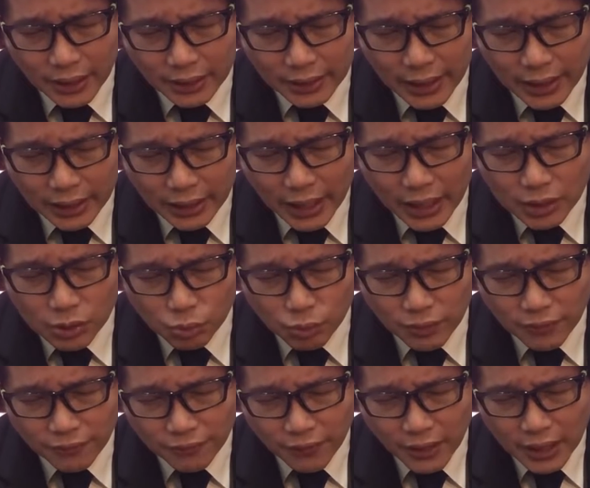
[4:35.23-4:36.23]
that as
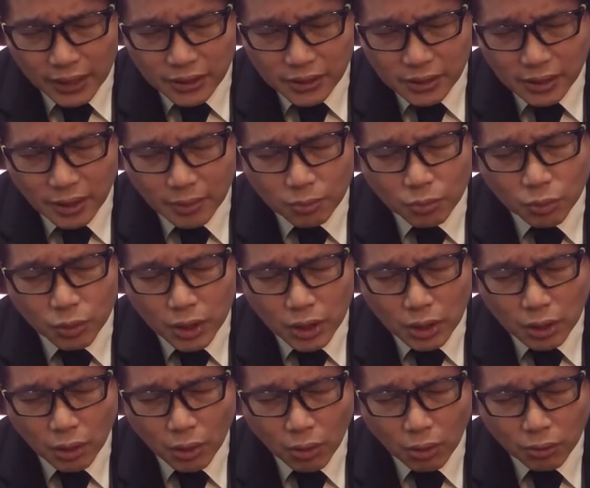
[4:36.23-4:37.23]
we face them, we
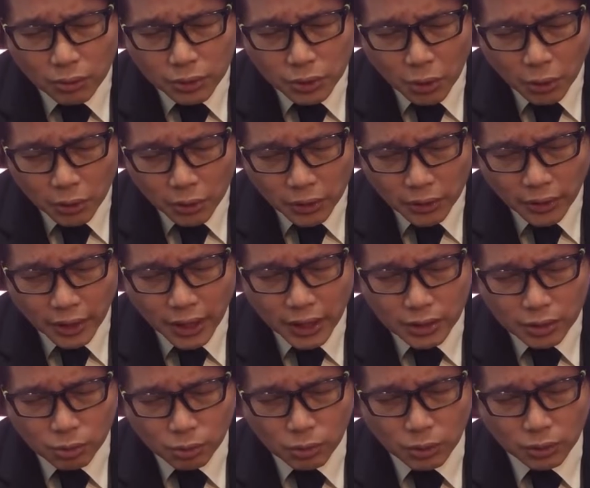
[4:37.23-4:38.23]
know Your
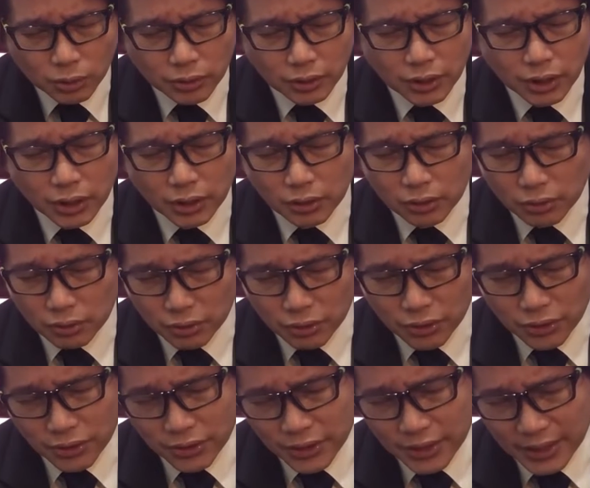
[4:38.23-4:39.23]
grace will continue to
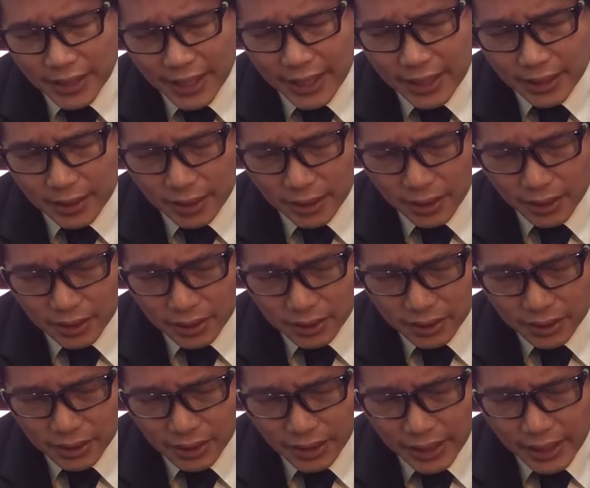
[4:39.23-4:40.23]
sustain
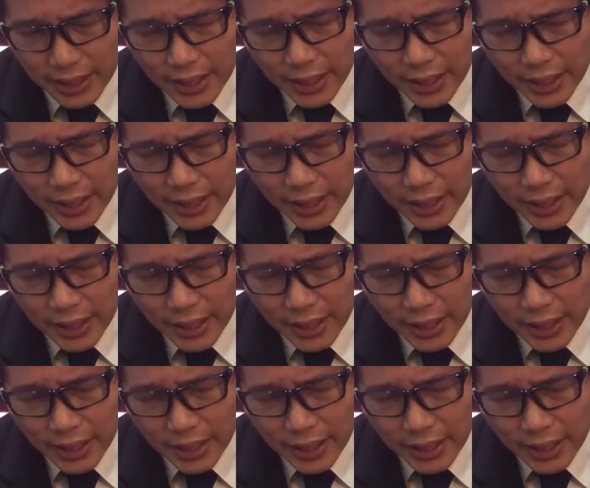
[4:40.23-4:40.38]
us.